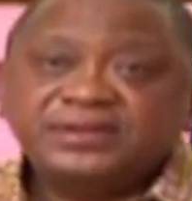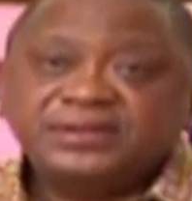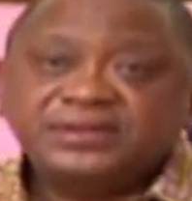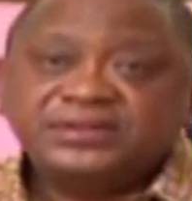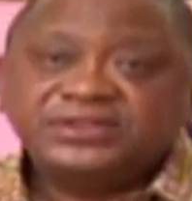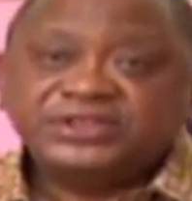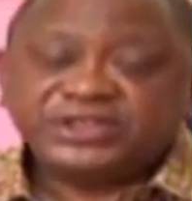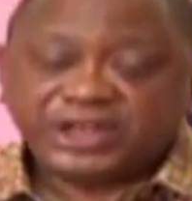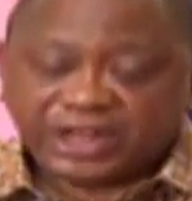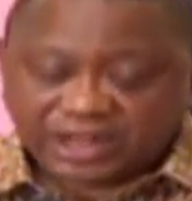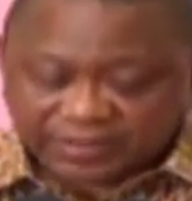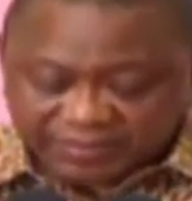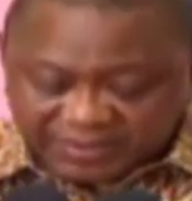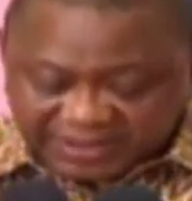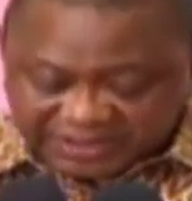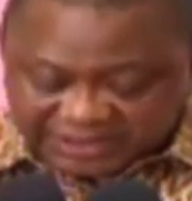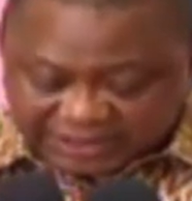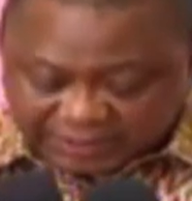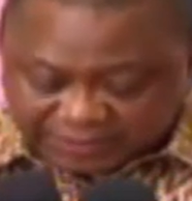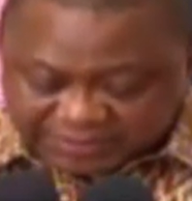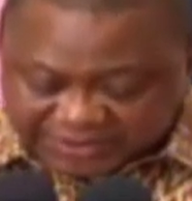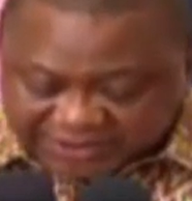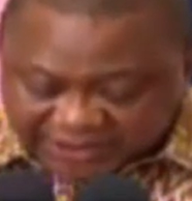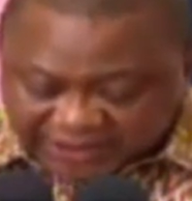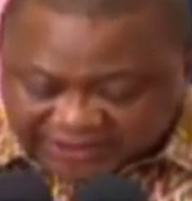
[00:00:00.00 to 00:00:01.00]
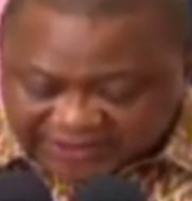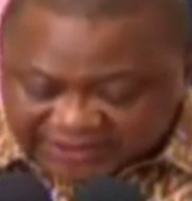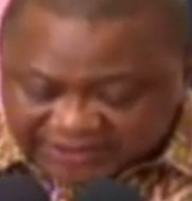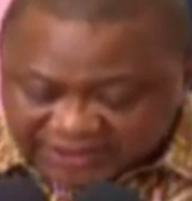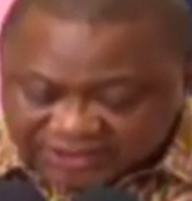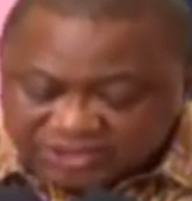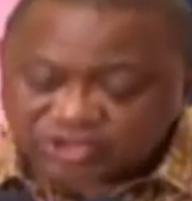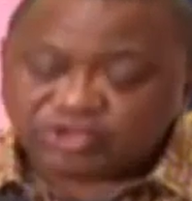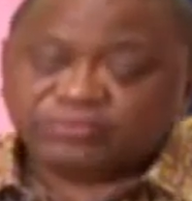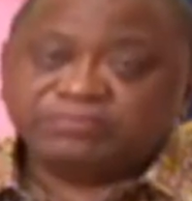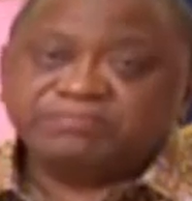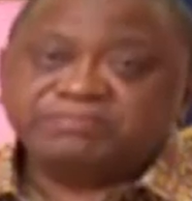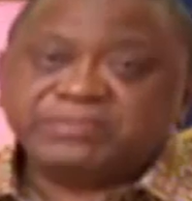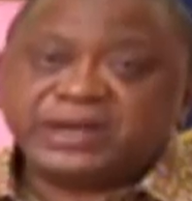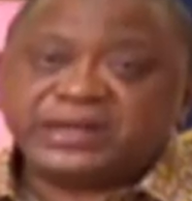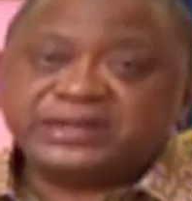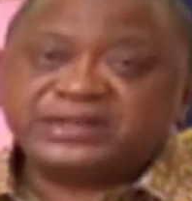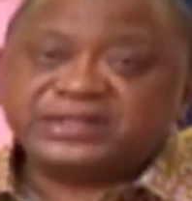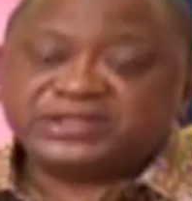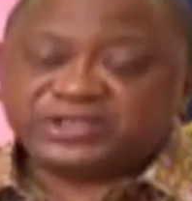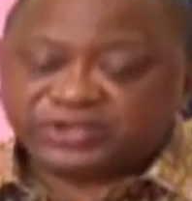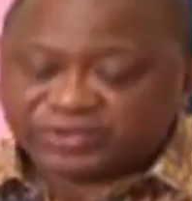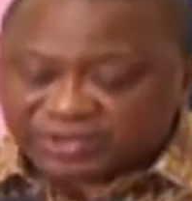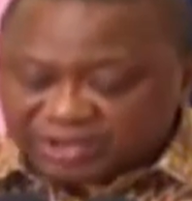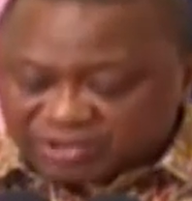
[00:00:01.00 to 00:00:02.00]
shall be subjected to
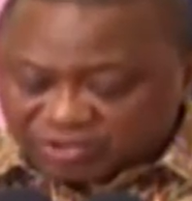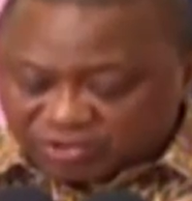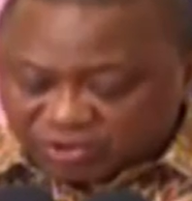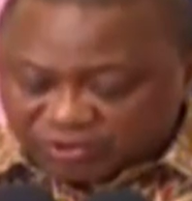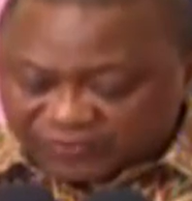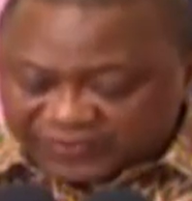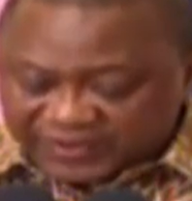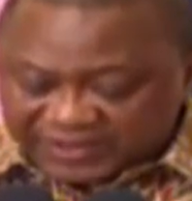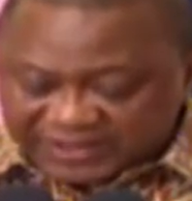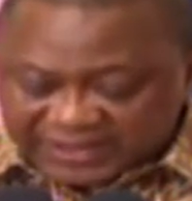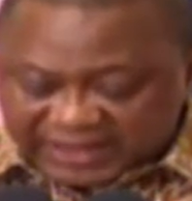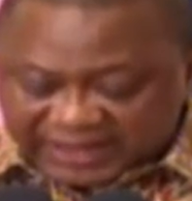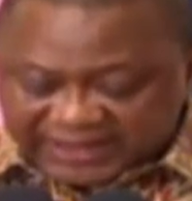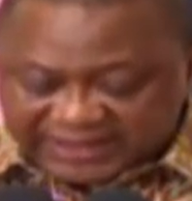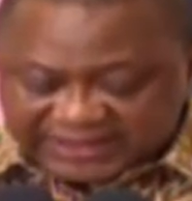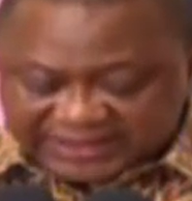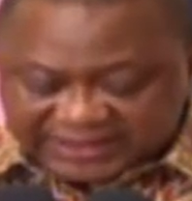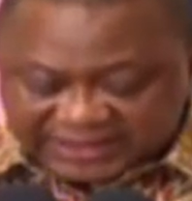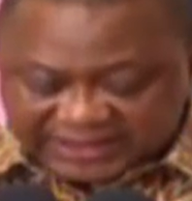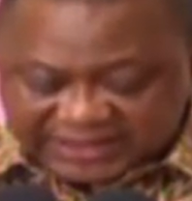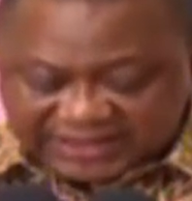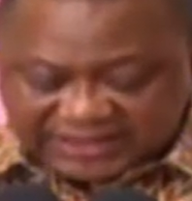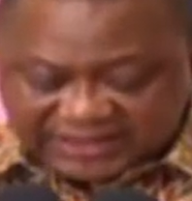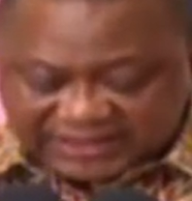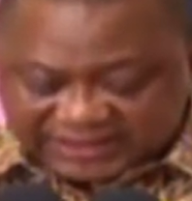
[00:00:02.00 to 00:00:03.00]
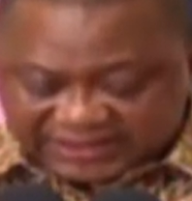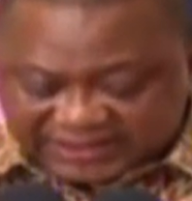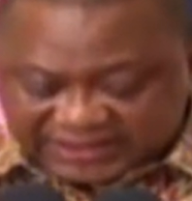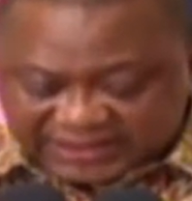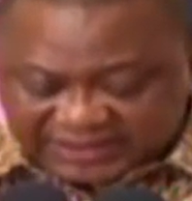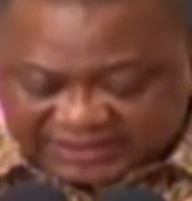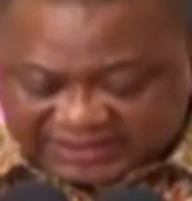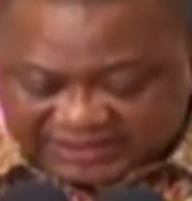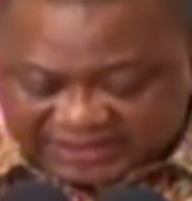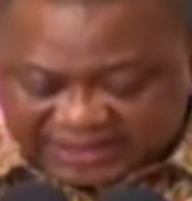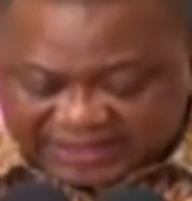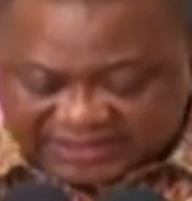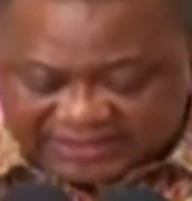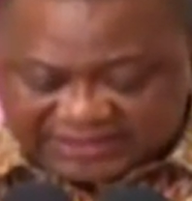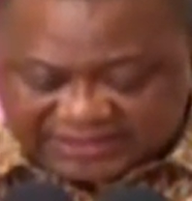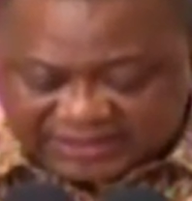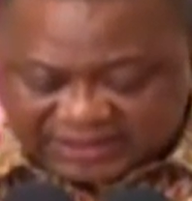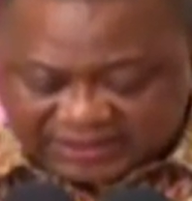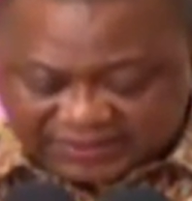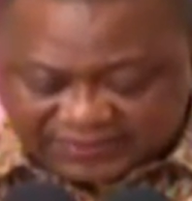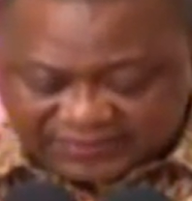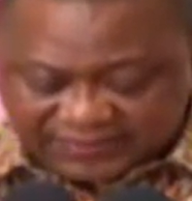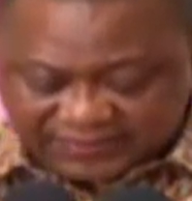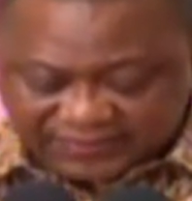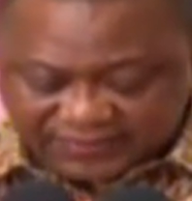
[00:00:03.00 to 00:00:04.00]
mandatory COVID nineteen disease
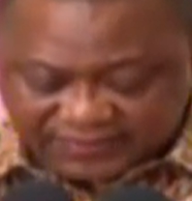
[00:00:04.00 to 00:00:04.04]
testing